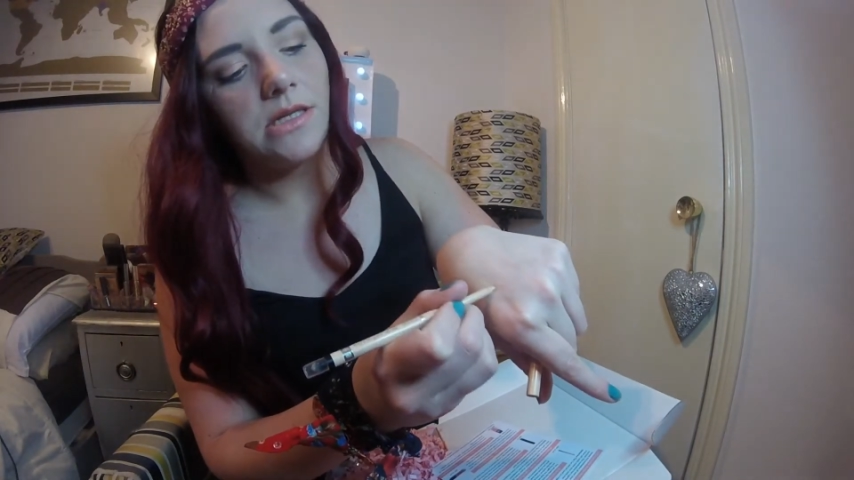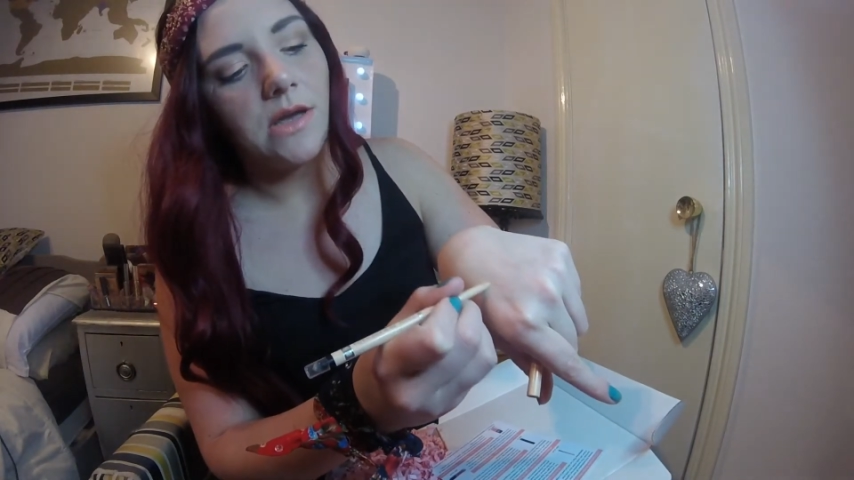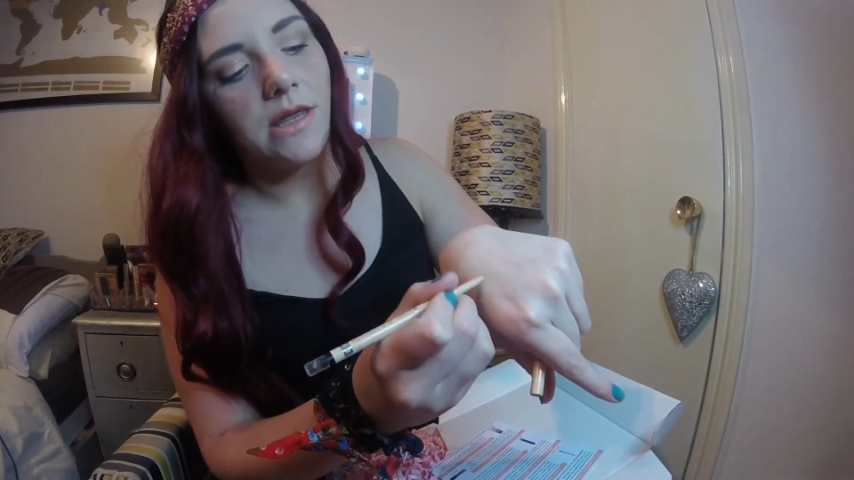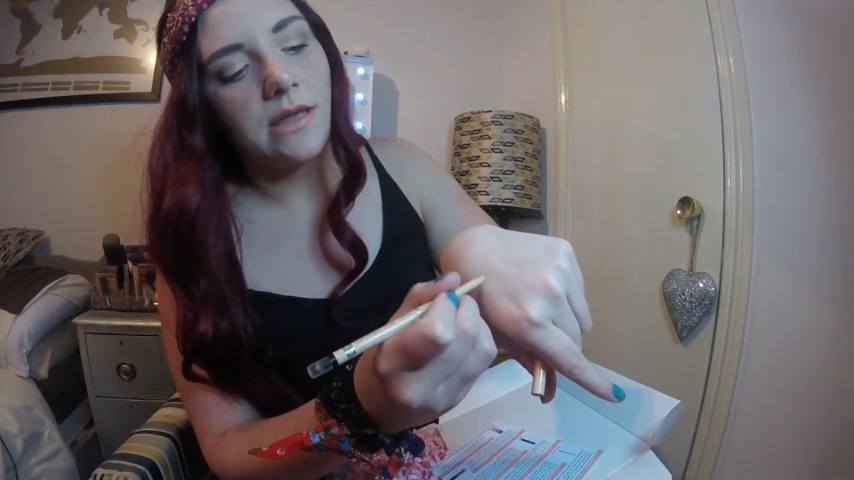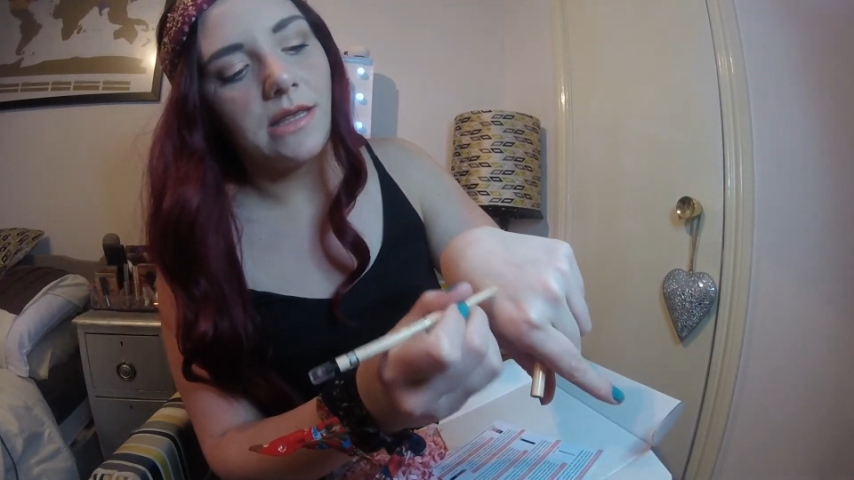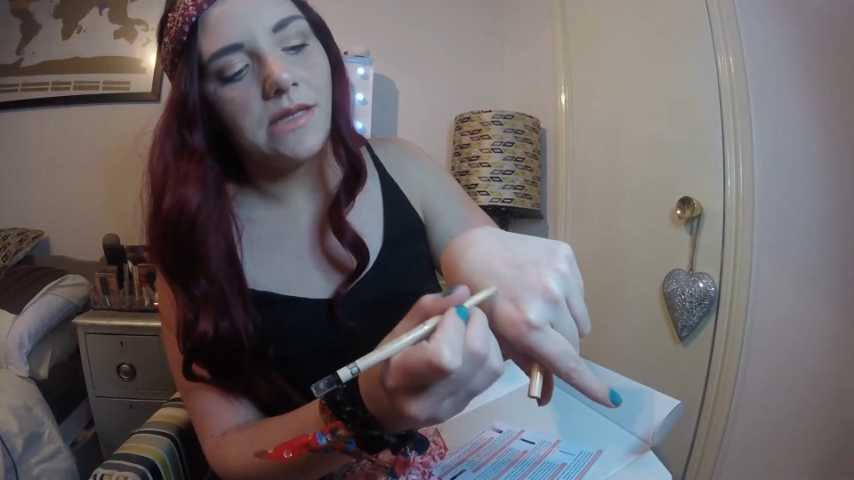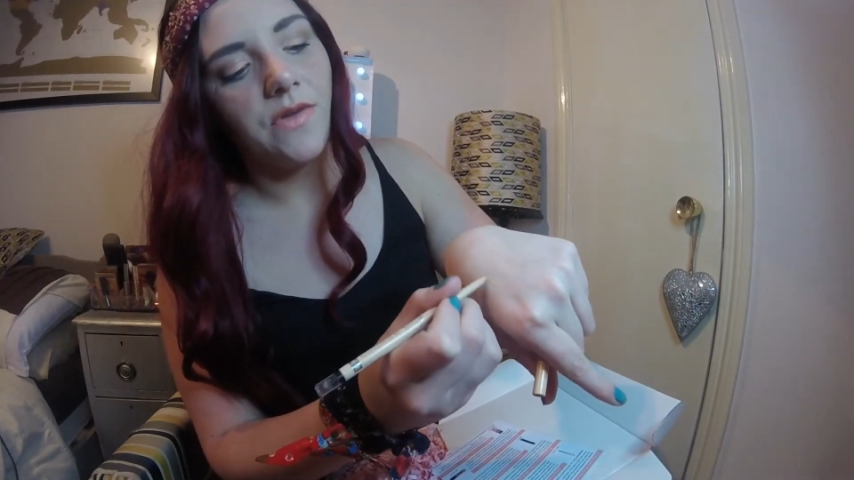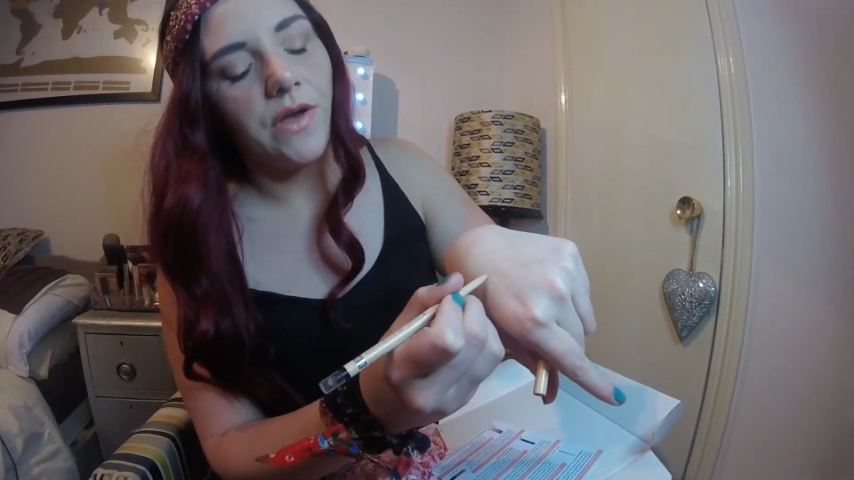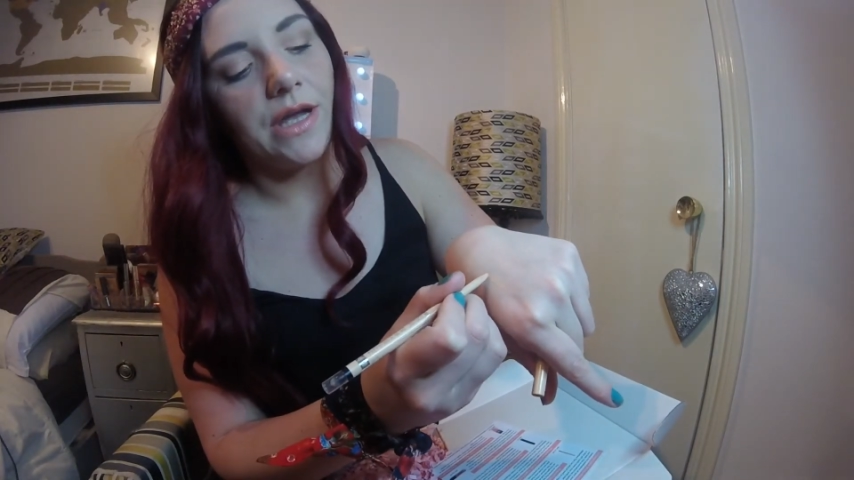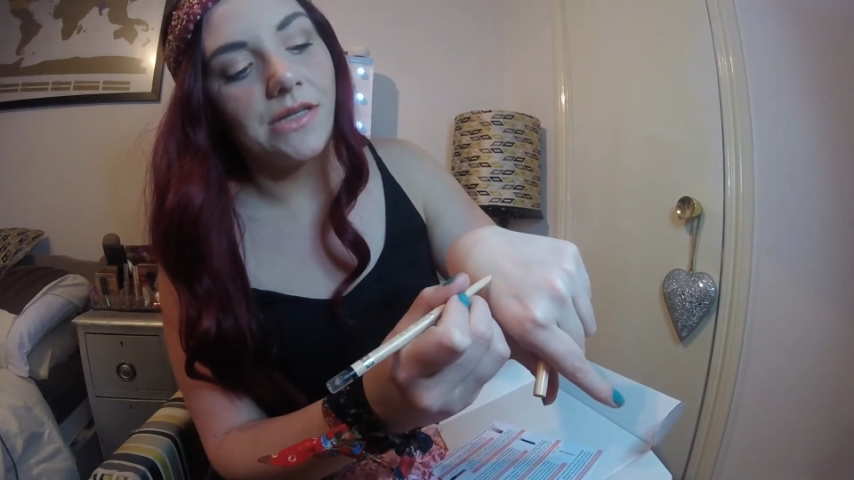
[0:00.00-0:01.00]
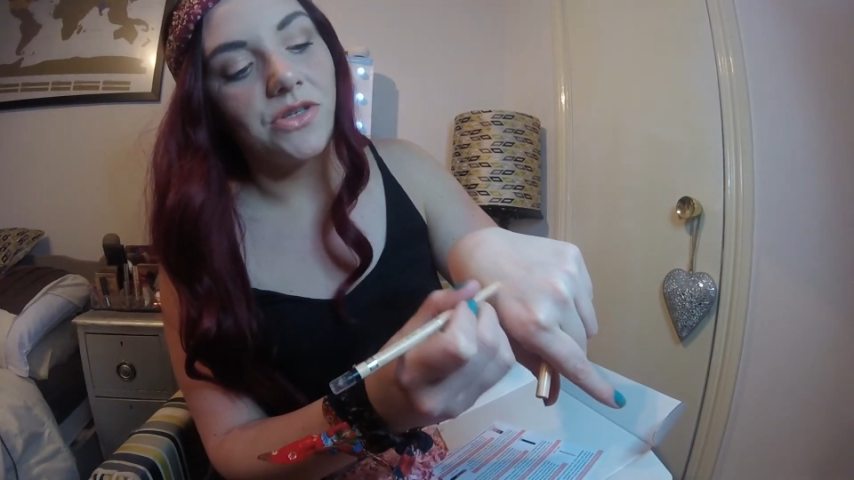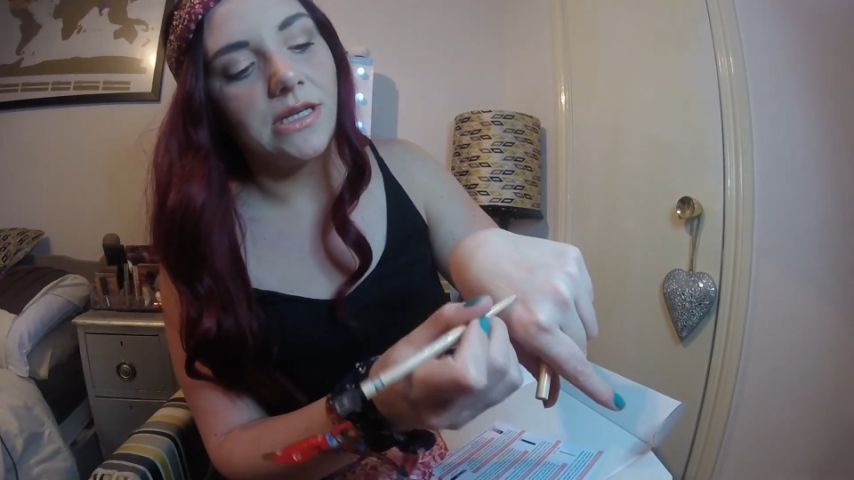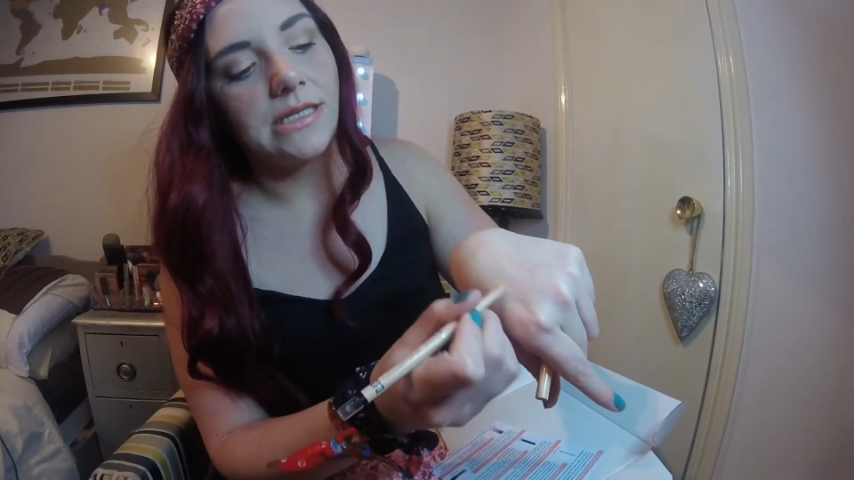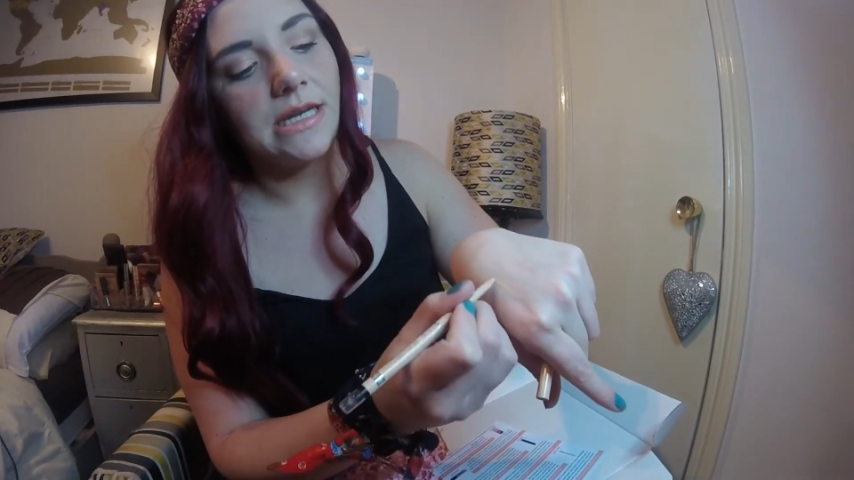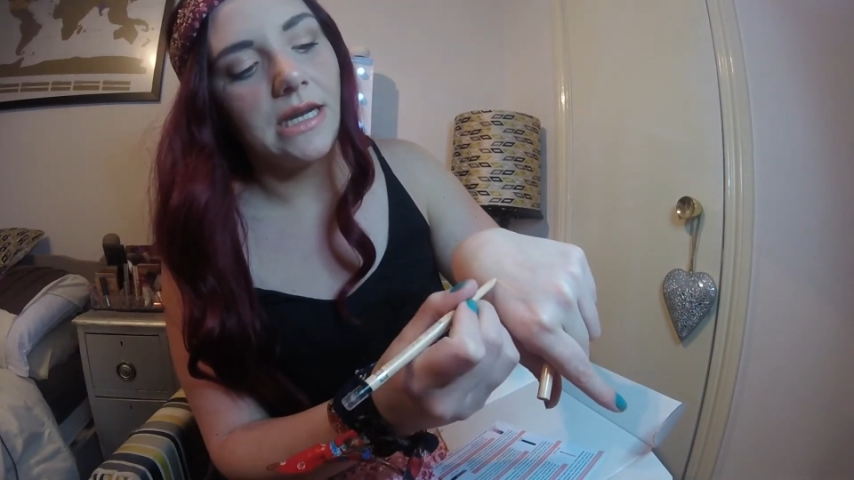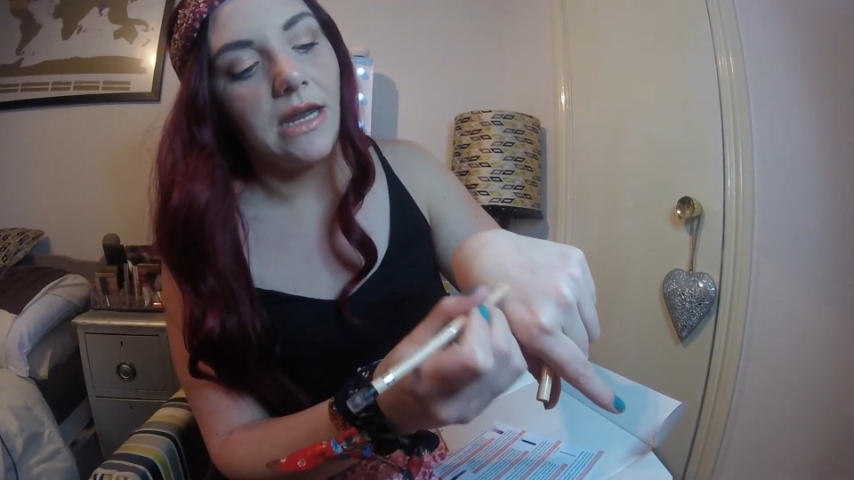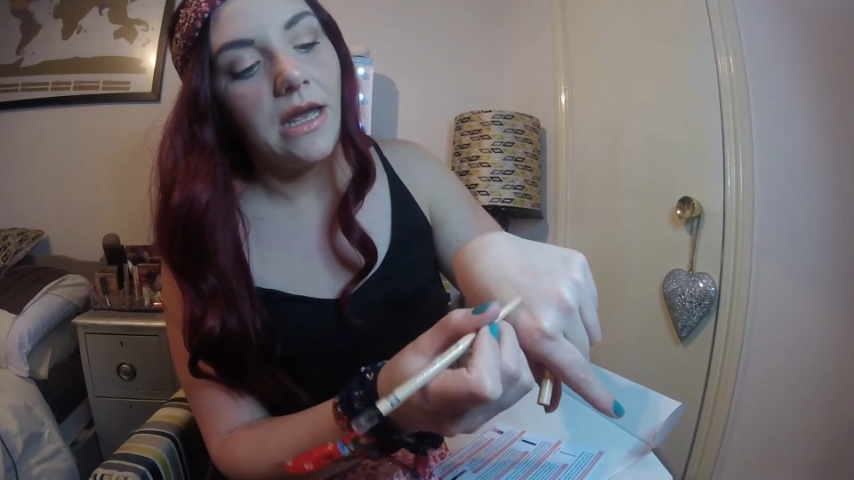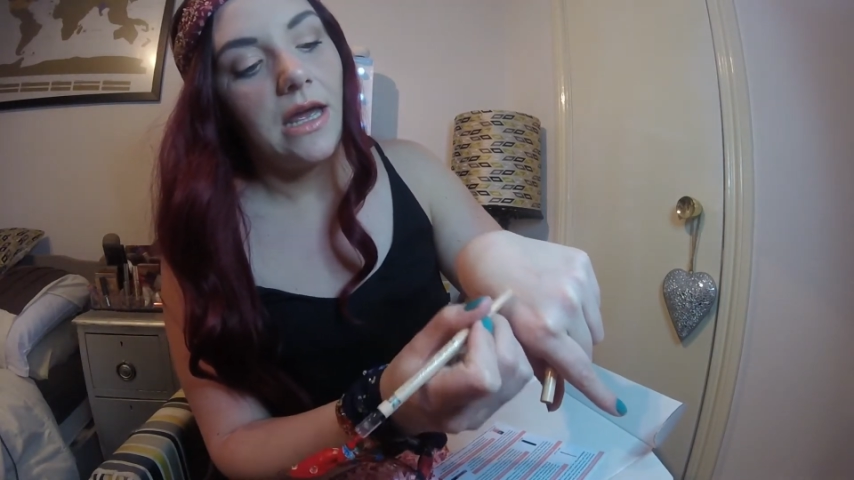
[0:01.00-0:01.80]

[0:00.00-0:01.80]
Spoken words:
so I think that's very interesting.